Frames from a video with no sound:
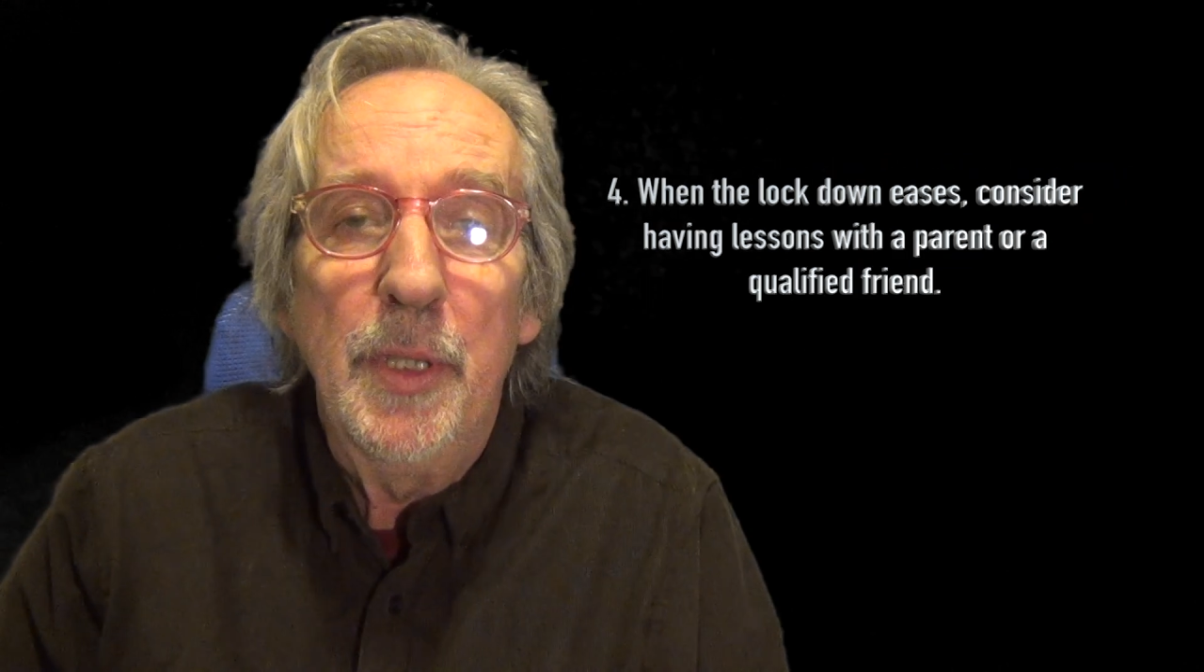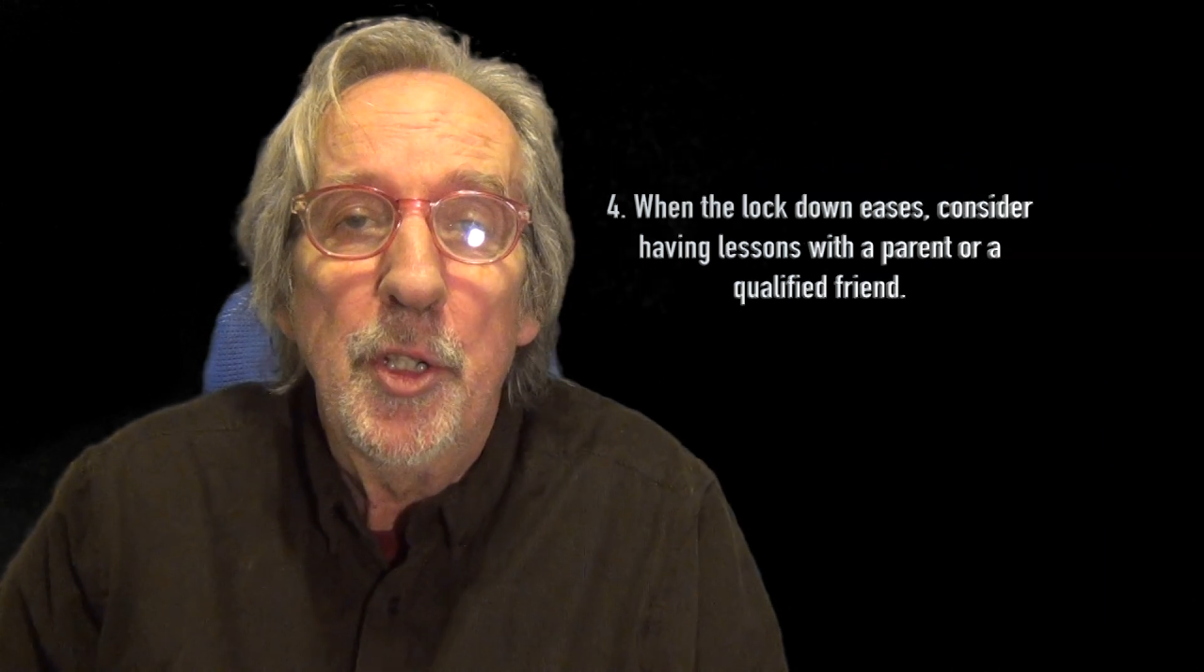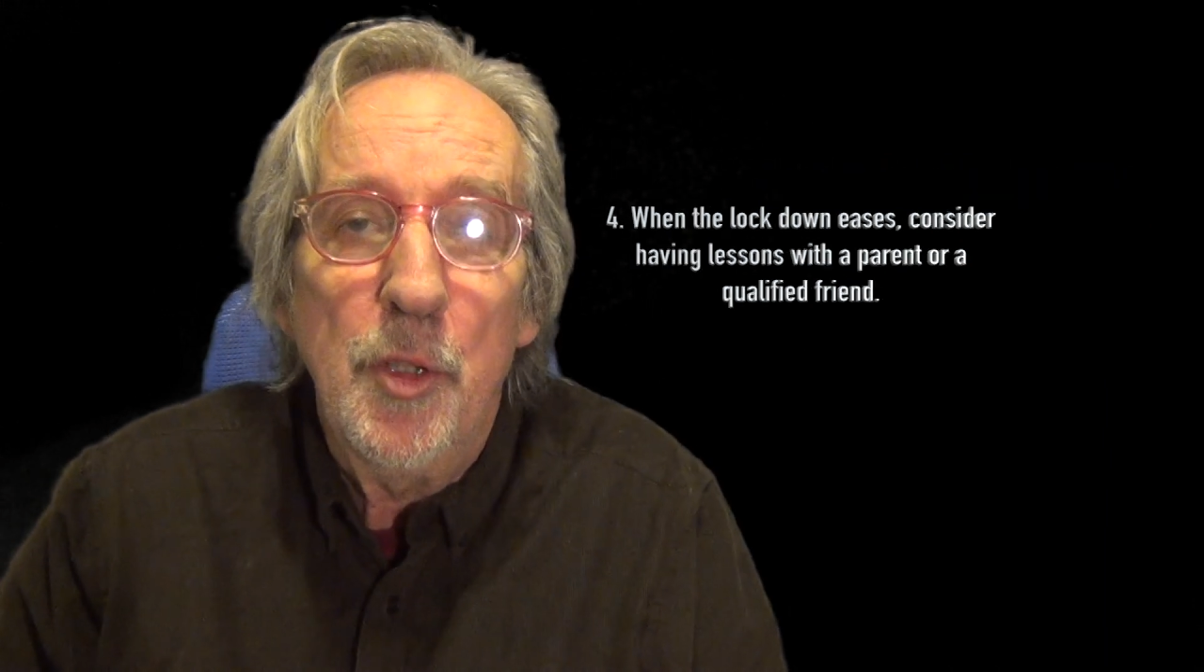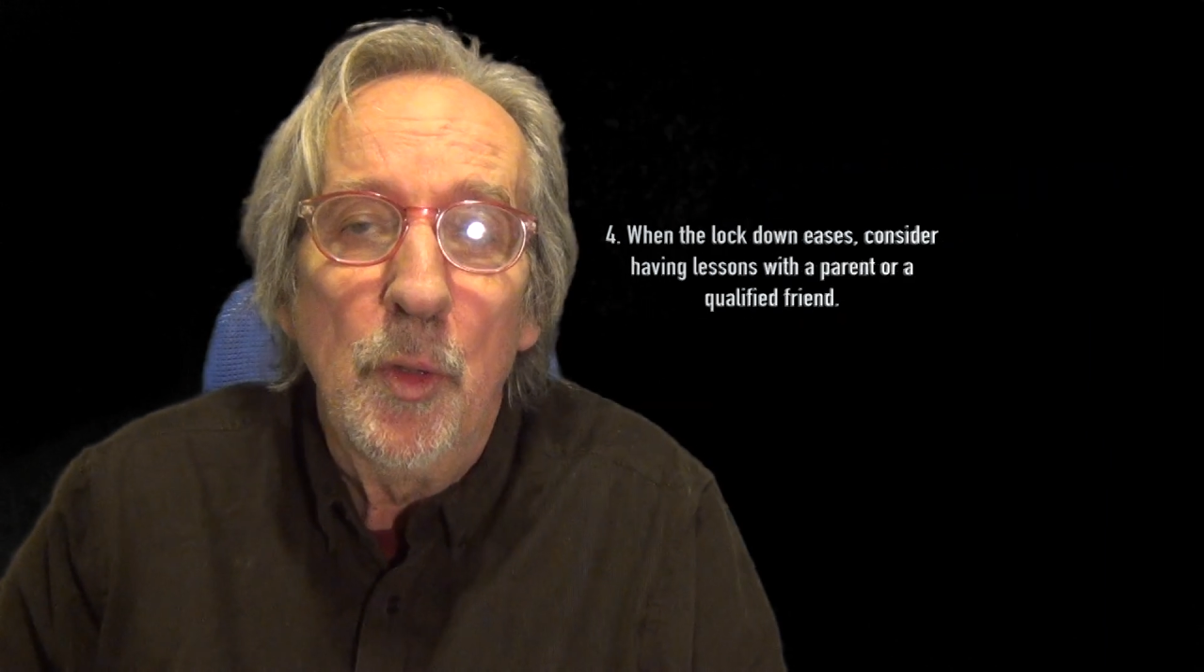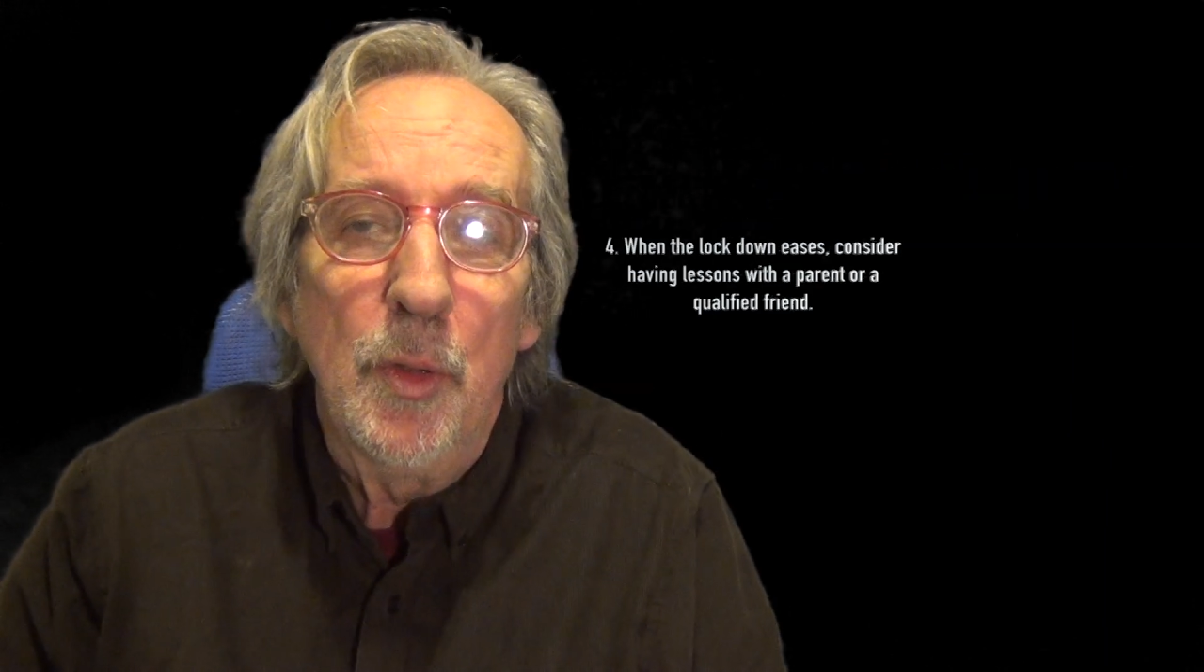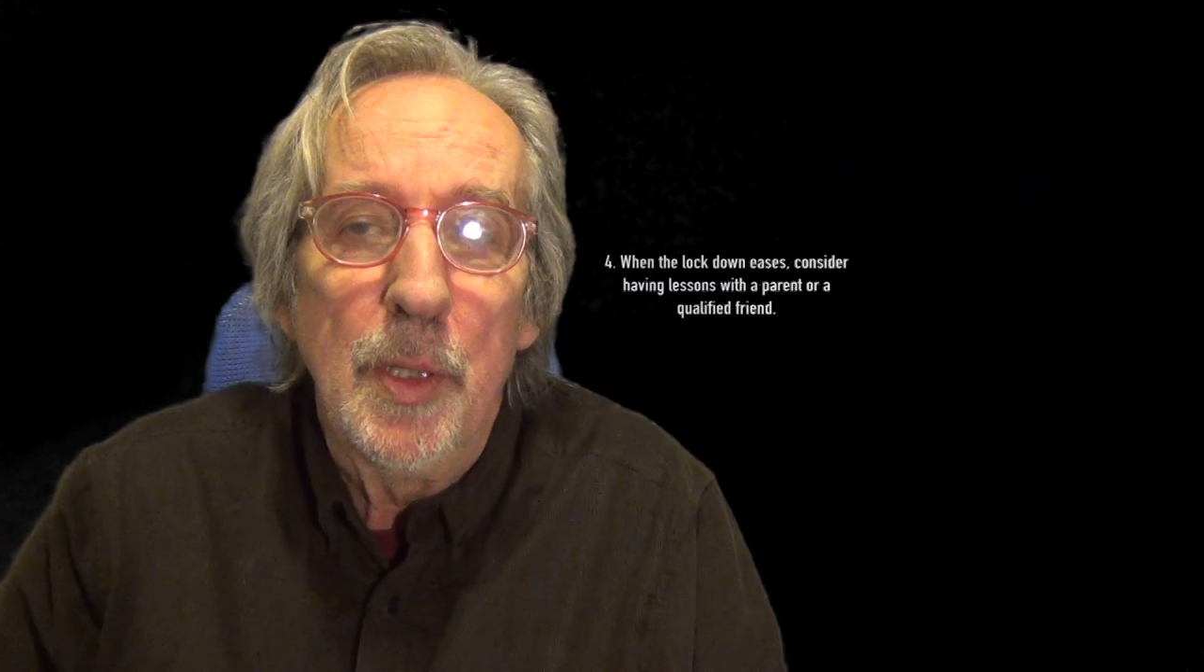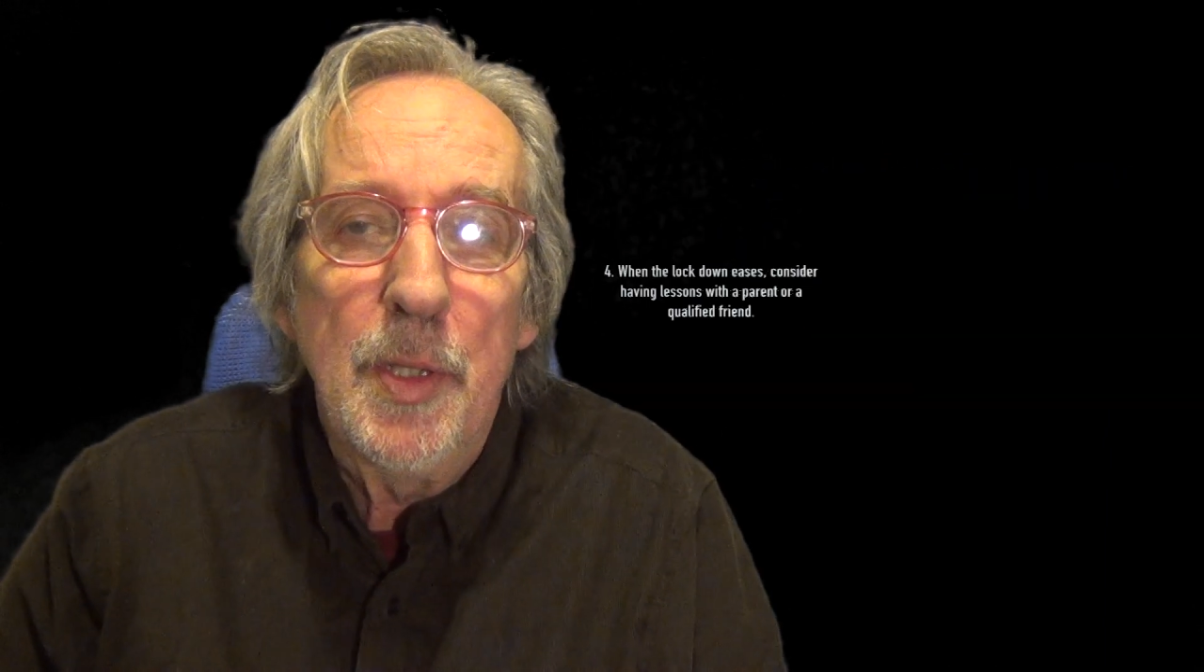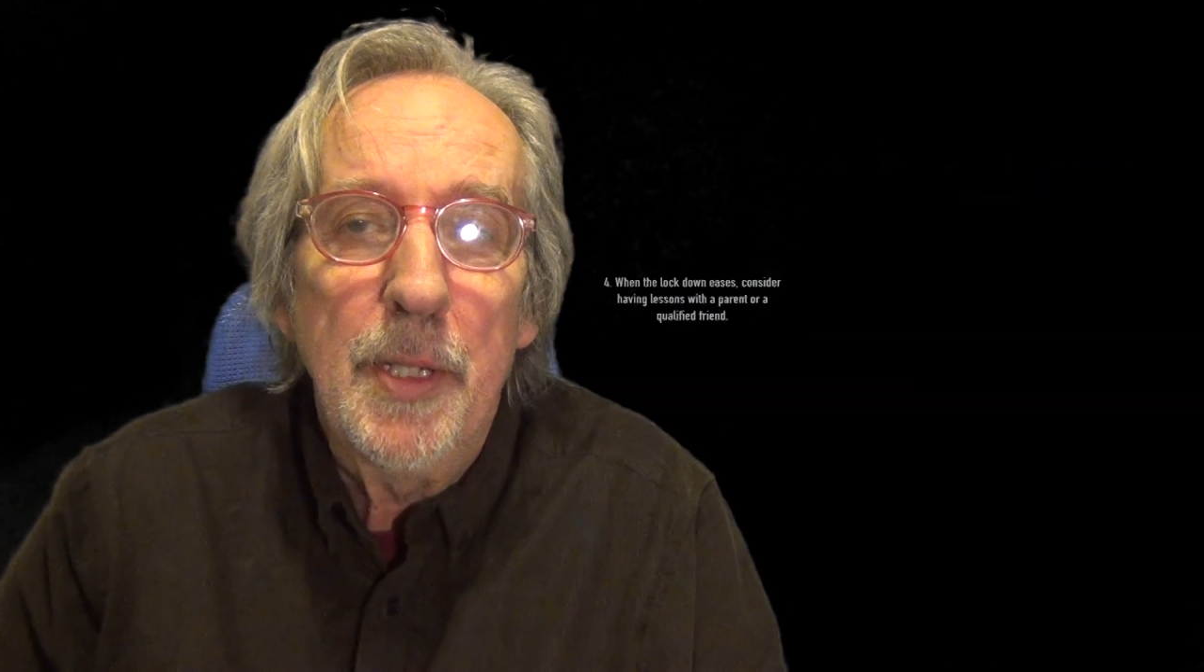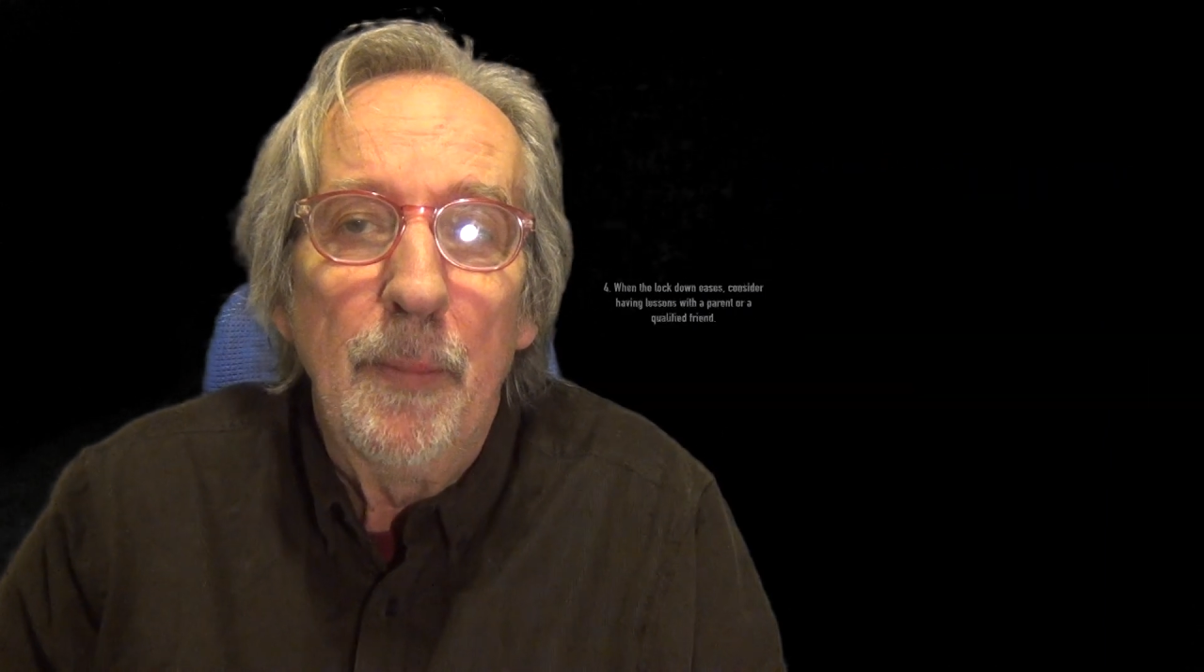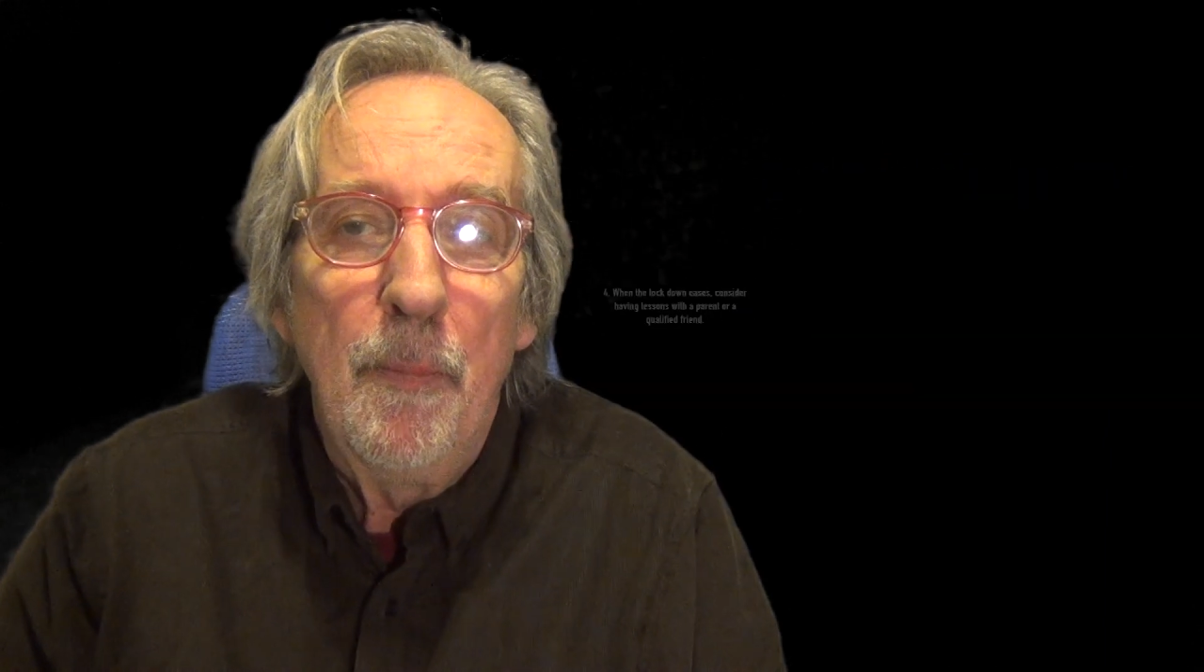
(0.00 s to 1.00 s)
insurance.